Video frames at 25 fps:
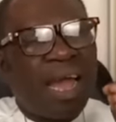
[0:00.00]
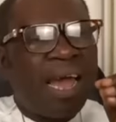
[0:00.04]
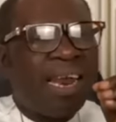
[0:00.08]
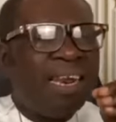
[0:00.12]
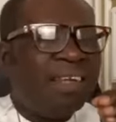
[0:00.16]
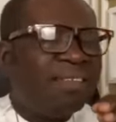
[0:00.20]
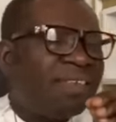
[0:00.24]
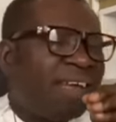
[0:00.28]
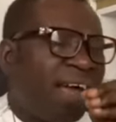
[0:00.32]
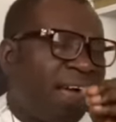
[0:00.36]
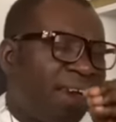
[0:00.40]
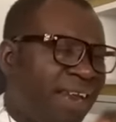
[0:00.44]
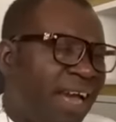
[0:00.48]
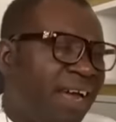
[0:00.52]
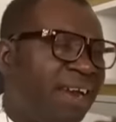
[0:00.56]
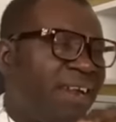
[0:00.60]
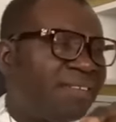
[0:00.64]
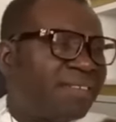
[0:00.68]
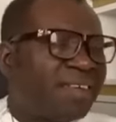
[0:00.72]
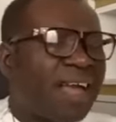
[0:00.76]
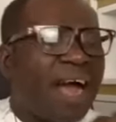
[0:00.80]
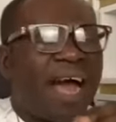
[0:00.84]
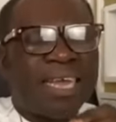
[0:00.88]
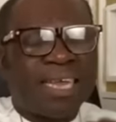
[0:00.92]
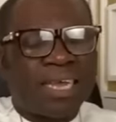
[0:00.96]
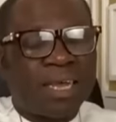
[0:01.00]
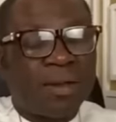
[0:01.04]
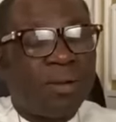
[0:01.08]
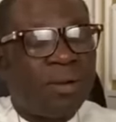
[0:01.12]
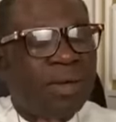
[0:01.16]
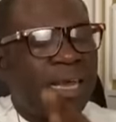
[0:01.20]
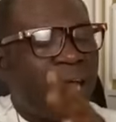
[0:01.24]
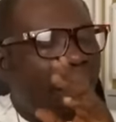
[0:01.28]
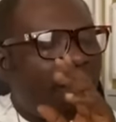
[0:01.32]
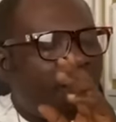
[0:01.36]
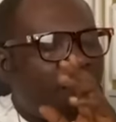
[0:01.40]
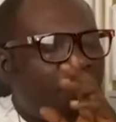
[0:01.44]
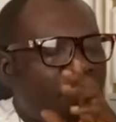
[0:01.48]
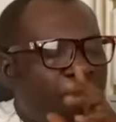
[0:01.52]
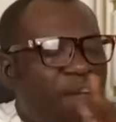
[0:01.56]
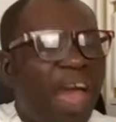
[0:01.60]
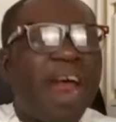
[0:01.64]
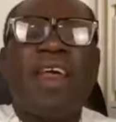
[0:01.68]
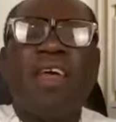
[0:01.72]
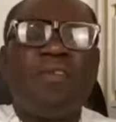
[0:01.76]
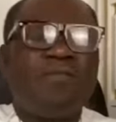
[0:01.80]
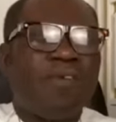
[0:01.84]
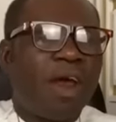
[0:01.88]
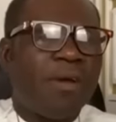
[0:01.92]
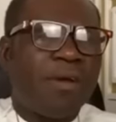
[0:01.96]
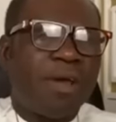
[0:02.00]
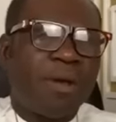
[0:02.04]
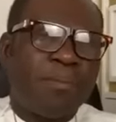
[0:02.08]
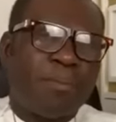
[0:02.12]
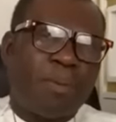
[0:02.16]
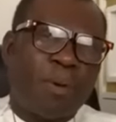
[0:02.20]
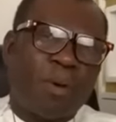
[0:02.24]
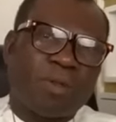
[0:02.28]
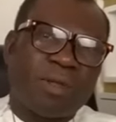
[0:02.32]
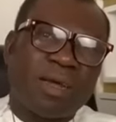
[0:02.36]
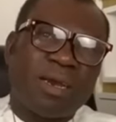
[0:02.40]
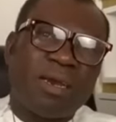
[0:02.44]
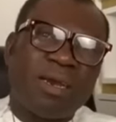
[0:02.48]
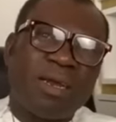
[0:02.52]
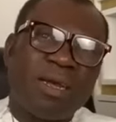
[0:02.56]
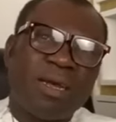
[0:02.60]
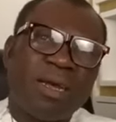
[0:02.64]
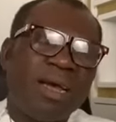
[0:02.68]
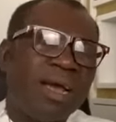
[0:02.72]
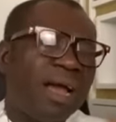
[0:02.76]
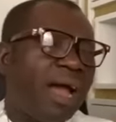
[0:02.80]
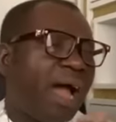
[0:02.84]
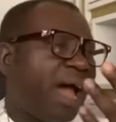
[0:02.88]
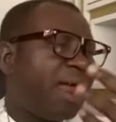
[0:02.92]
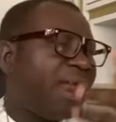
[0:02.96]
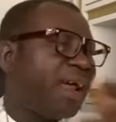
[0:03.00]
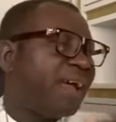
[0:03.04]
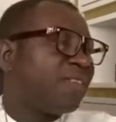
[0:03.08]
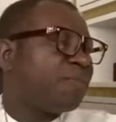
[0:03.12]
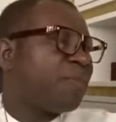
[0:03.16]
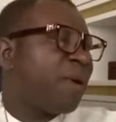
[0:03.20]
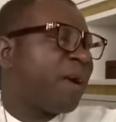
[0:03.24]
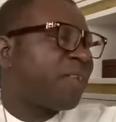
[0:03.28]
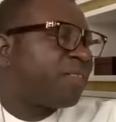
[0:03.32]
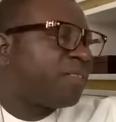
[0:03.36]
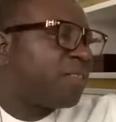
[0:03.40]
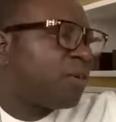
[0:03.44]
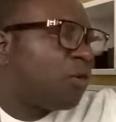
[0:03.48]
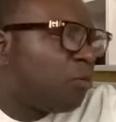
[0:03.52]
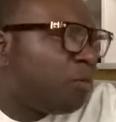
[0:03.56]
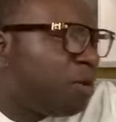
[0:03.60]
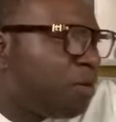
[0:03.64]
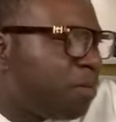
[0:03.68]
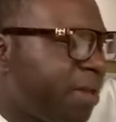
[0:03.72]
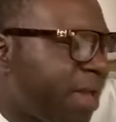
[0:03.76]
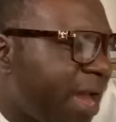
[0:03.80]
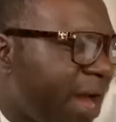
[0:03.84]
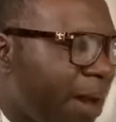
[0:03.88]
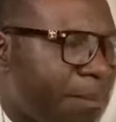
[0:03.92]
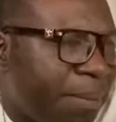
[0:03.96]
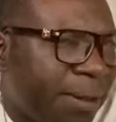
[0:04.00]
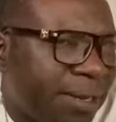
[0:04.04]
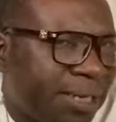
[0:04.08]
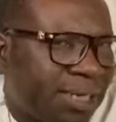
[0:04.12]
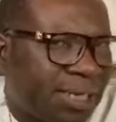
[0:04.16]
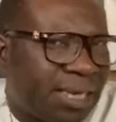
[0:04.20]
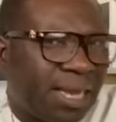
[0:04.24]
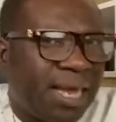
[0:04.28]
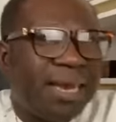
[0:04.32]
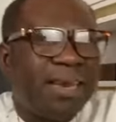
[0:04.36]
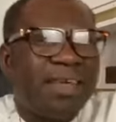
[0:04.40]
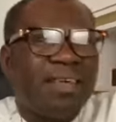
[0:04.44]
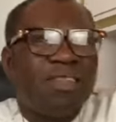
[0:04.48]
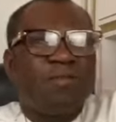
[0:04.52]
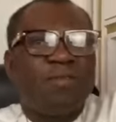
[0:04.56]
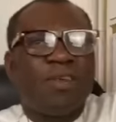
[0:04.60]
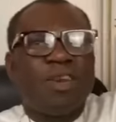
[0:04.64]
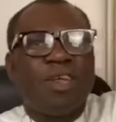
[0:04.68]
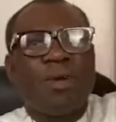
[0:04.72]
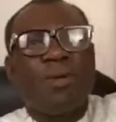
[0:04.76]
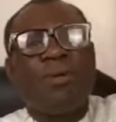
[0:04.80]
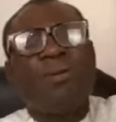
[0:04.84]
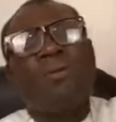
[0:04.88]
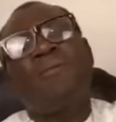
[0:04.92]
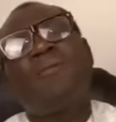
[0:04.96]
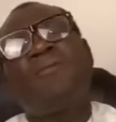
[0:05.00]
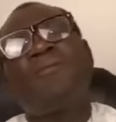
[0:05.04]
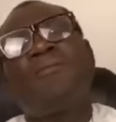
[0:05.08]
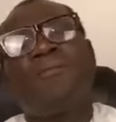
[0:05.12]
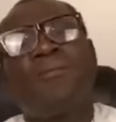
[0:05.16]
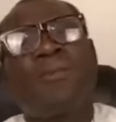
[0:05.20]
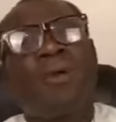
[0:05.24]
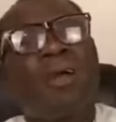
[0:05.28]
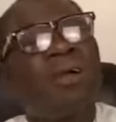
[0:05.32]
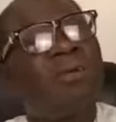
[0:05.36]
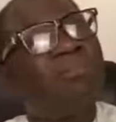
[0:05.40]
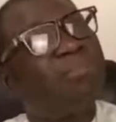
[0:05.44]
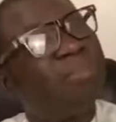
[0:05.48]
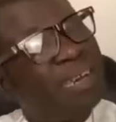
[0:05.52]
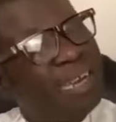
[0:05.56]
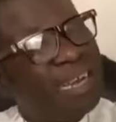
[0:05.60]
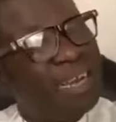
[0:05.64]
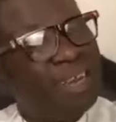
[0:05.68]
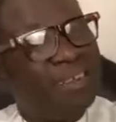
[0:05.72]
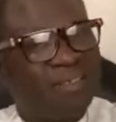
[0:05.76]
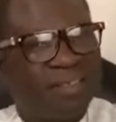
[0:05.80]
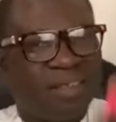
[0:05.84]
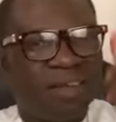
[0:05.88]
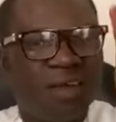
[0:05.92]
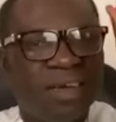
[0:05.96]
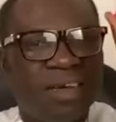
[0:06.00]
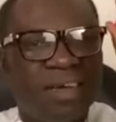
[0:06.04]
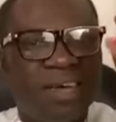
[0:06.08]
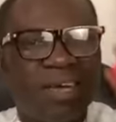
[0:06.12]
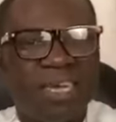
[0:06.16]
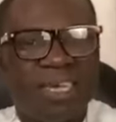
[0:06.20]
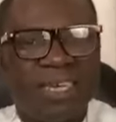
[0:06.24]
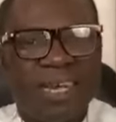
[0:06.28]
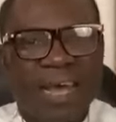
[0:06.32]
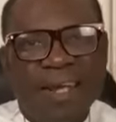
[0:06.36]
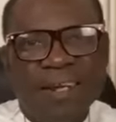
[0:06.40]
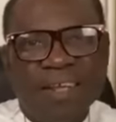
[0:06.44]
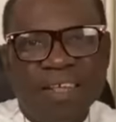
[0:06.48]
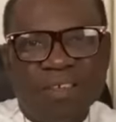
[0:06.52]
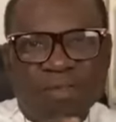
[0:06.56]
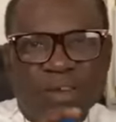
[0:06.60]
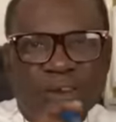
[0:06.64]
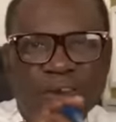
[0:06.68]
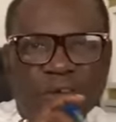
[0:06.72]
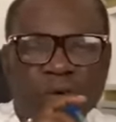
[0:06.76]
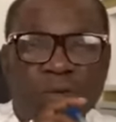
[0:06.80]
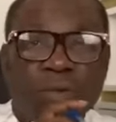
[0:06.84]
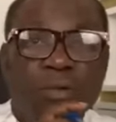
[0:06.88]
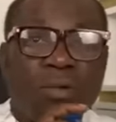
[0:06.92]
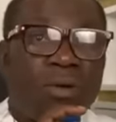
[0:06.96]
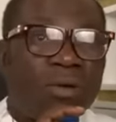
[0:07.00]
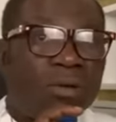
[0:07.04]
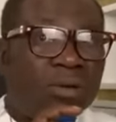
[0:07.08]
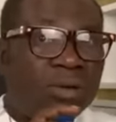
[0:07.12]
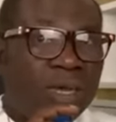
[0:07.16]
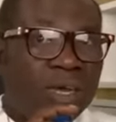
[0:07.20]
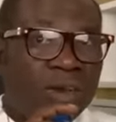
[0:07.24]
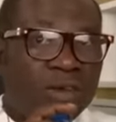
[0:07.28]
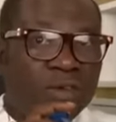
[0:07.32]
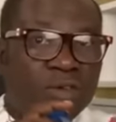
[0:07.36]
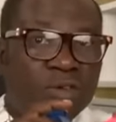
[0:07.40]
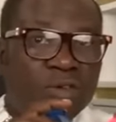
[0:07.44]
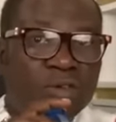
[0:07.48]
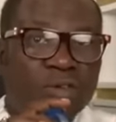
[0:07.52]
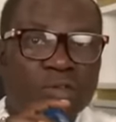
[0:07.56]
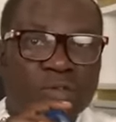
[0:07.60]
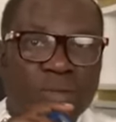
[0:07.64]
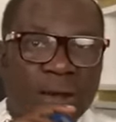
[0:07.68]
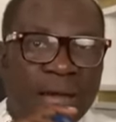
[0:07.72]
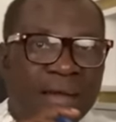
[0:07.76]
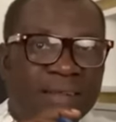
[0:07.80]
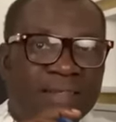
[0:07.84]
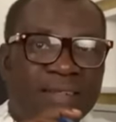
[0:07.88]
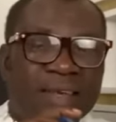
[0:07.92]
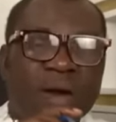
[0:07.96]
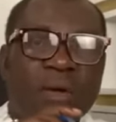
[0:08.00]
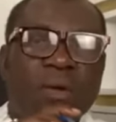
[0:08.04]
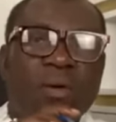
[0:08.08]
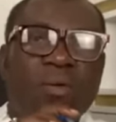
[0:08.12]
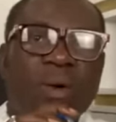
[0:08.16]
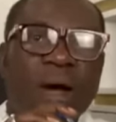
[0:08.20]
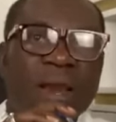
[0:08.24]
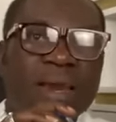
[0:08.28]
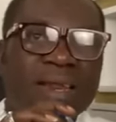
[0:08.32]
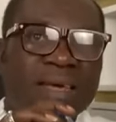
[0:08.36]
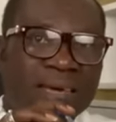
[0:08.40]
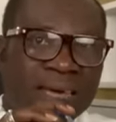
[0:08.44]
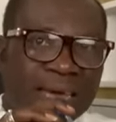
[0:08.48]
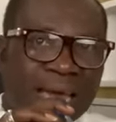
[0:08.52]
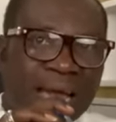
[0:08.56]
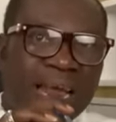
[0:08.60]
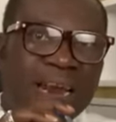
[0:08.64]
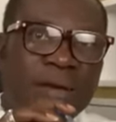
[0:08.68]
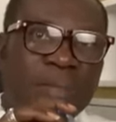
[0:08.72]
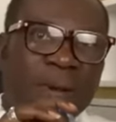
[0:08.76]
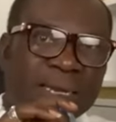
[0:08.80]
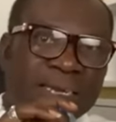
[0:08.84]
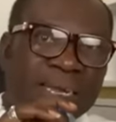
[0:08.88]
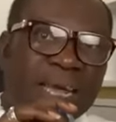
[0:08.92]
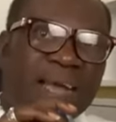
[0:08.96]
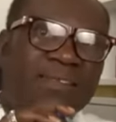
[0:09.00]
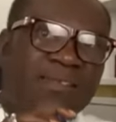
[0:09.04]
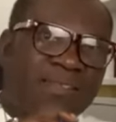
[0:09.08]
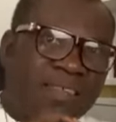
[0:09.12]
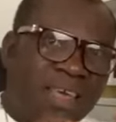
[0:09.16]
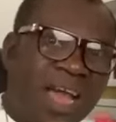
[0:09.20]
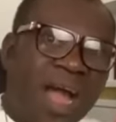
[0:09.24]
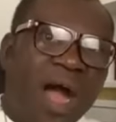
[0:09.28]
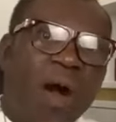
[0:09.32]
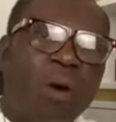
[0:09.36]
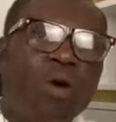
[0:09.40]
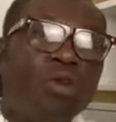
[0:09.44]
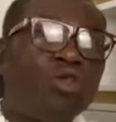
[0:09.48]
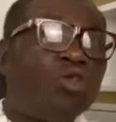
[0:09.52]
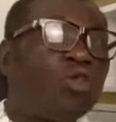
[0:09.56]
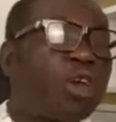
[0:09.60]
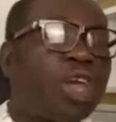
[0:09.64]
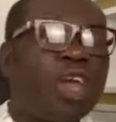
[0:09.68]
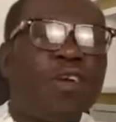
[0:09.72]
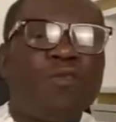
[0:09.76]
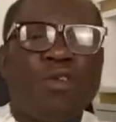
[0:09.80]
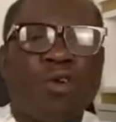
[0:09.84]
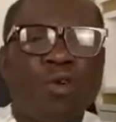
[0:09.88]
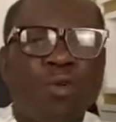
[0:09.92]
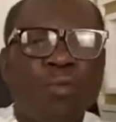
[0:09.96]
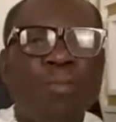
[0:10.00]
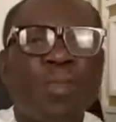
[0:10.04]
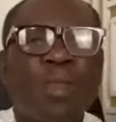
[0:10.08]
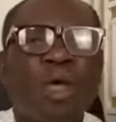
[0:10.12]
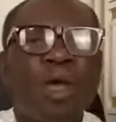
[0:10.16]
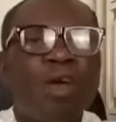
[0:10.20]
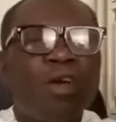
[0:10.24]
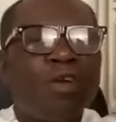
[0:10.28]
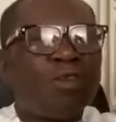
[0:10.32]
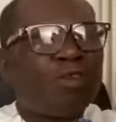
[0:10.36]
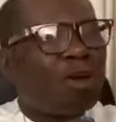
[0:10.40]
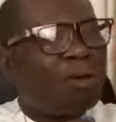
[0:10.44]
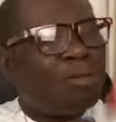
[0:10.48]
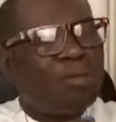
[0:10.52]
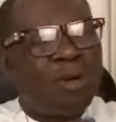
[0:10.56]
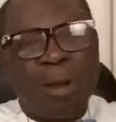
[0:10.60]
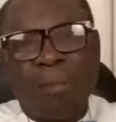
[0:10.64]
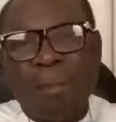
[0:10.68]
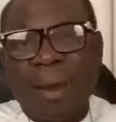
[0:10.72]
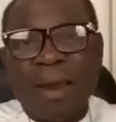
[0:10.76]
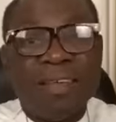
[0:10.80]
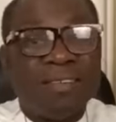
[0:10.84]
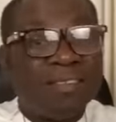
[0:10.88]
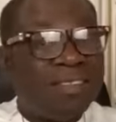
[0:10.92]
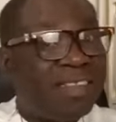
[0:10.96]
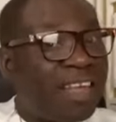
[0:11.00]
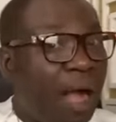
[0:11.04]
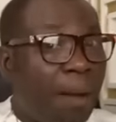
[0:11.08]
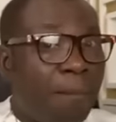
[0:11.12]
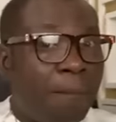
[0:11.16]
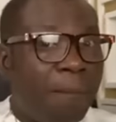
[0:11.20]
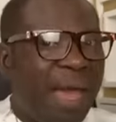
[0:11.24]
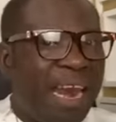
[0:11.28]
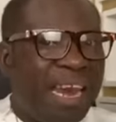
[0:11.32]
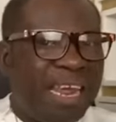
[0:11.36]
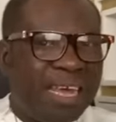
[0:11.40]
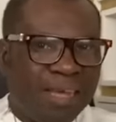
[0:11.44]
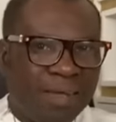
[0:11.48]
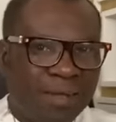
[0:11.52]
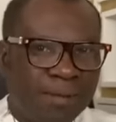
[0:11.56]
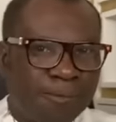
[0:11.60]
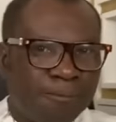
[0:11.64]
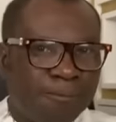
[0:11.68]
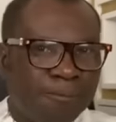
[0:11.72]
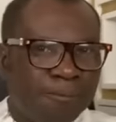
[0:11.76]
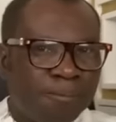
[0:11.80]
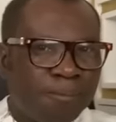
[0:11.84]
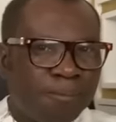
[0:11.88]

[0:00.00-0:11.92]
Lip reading: And in the end of the discussion, you know, you're very, very important. And I expect to be able to share this video. Please share this video. You do better say 1K. I know my share. Say, I want to give you some remedies. There are many.